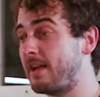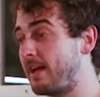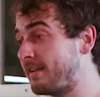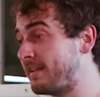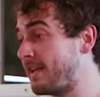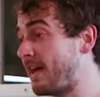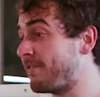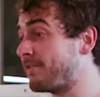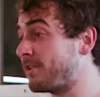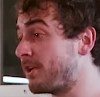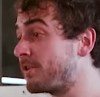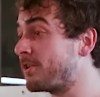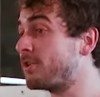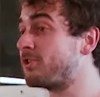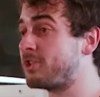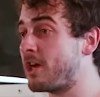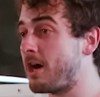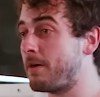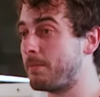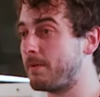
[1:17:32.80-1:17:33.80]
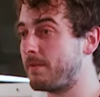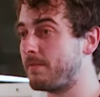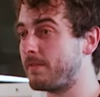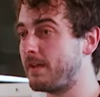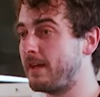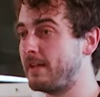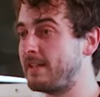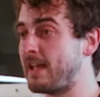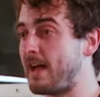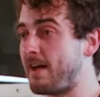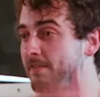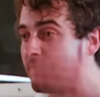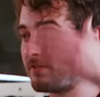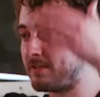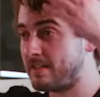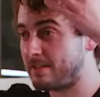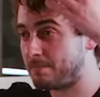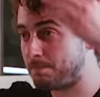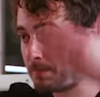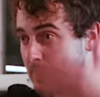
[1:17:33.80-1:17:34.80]
they have done the job. And they have
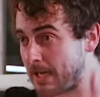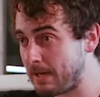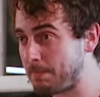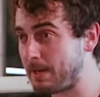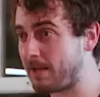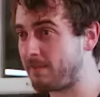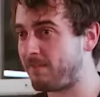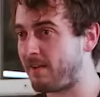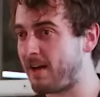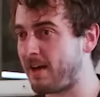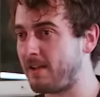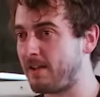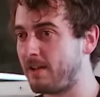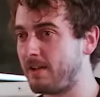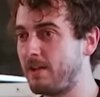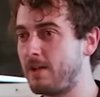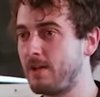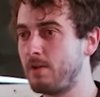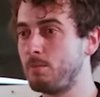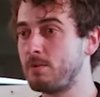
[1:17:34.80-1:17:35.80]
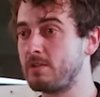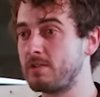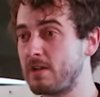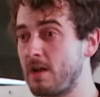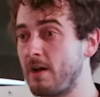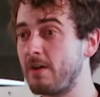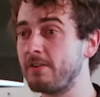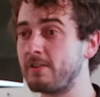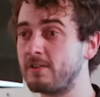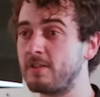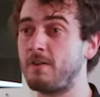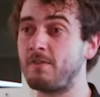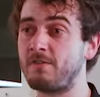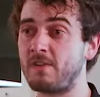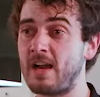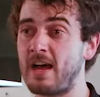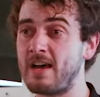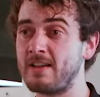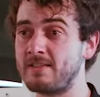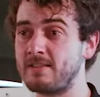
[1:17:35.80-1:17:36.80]
this big, big file with lots of
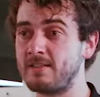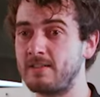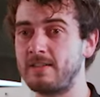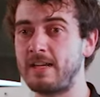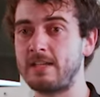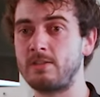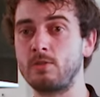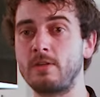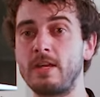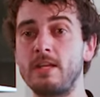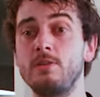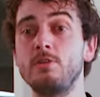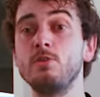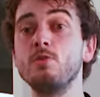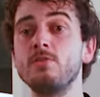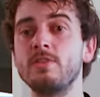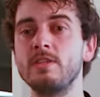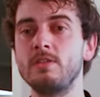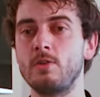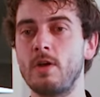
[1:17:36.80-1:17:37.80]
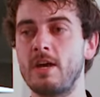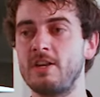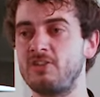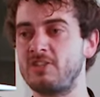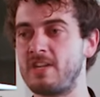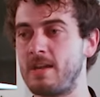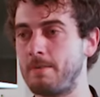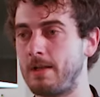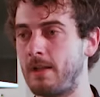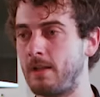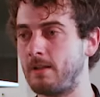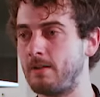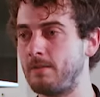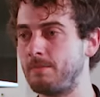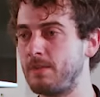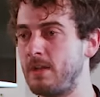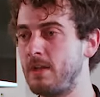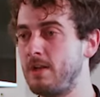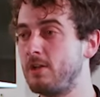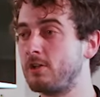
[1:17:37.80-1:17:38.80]
class that you can use in the HTML.
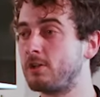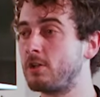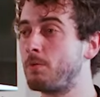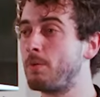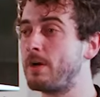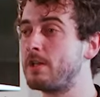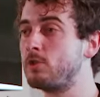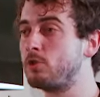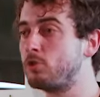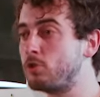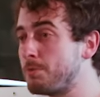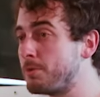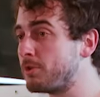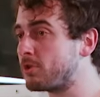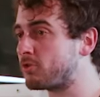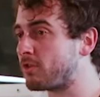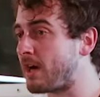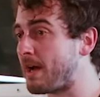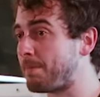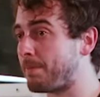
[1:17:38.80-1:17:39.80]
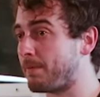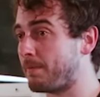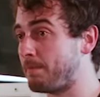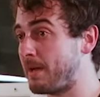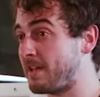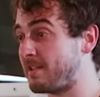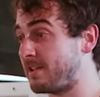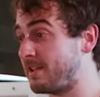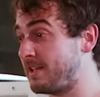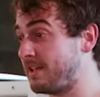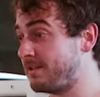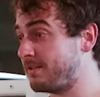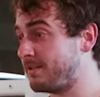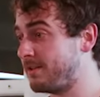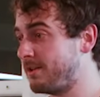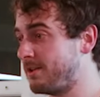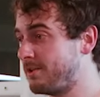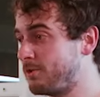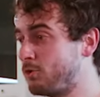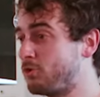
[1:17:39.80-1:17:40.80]
So when you do Bootstrap, basically,
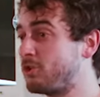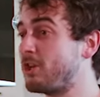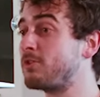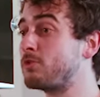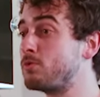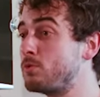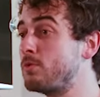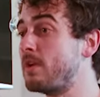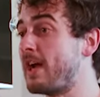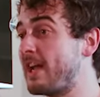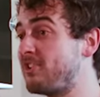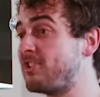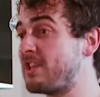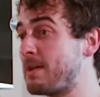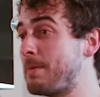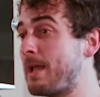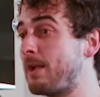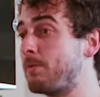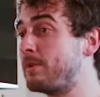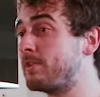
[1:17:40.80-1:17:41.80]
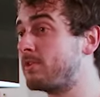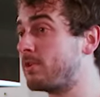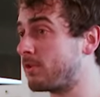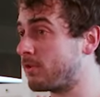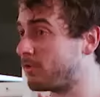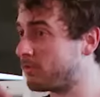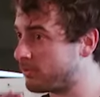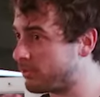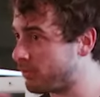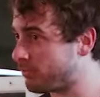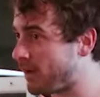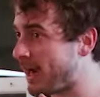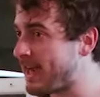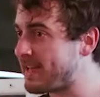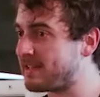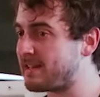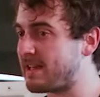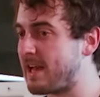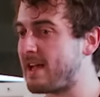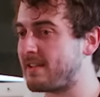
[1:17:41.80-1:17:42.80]
you just do HTML with the
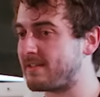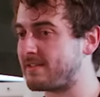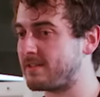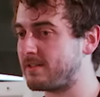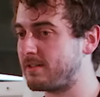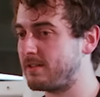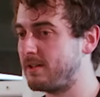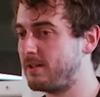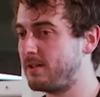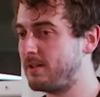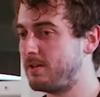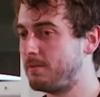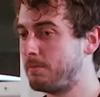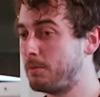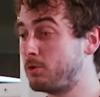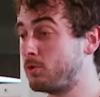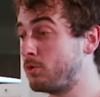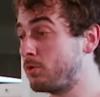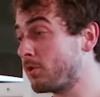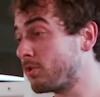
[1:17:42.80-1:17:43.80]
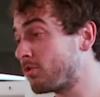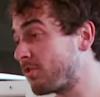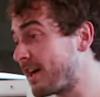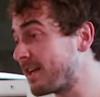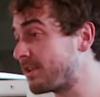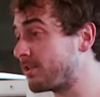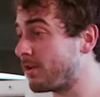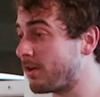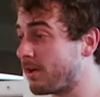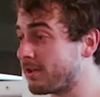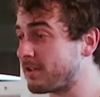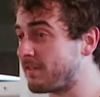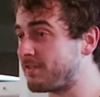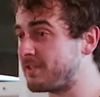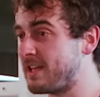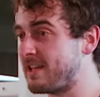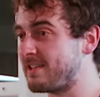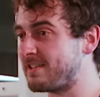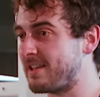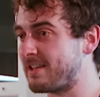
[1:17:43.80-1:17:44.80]
right class. But you don't write a lot of
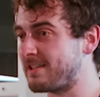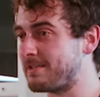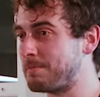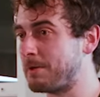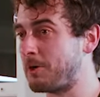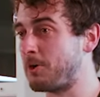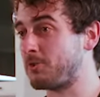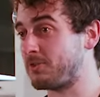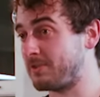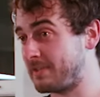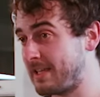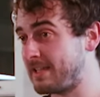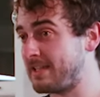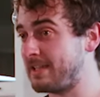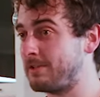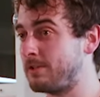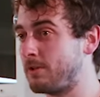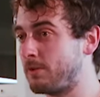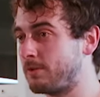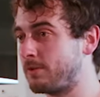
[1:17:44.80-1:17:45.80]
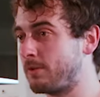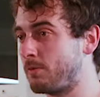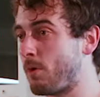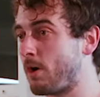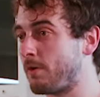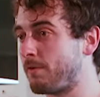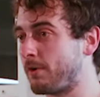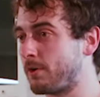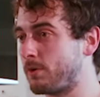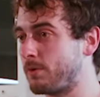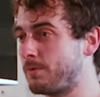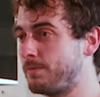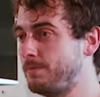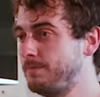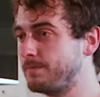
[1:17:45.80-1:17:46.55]
CSS because they did the work for you.